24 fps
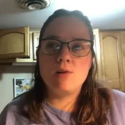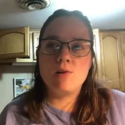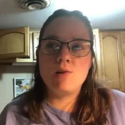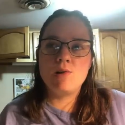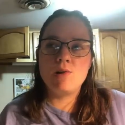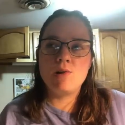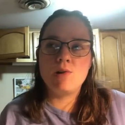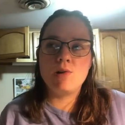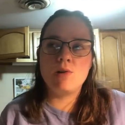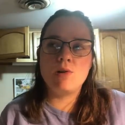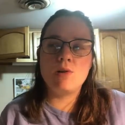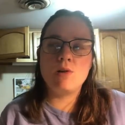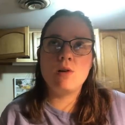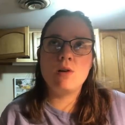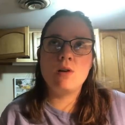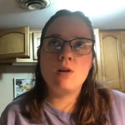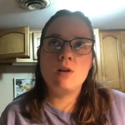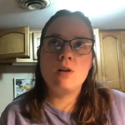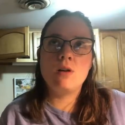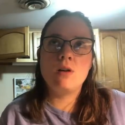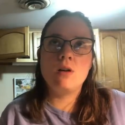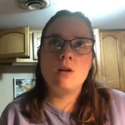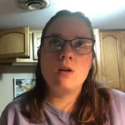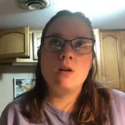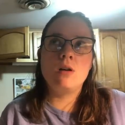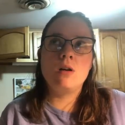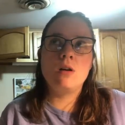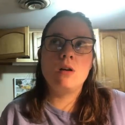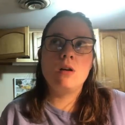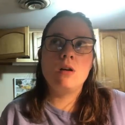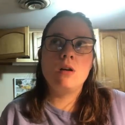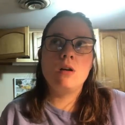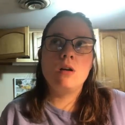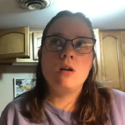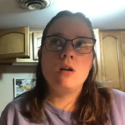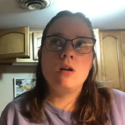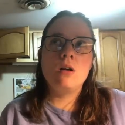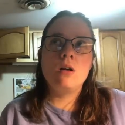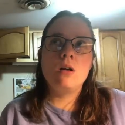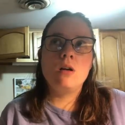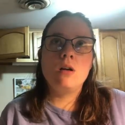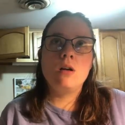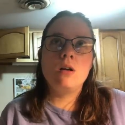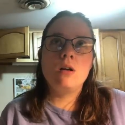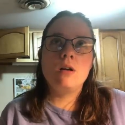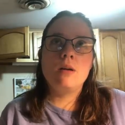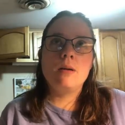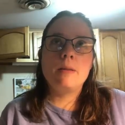
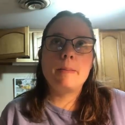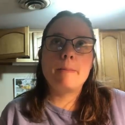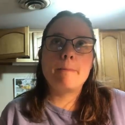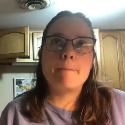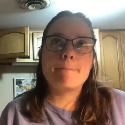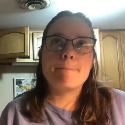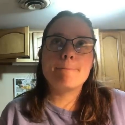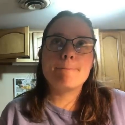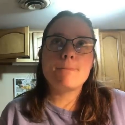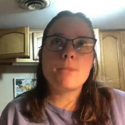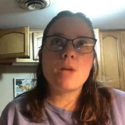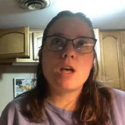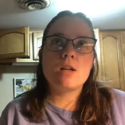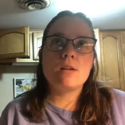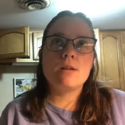Nothing is said.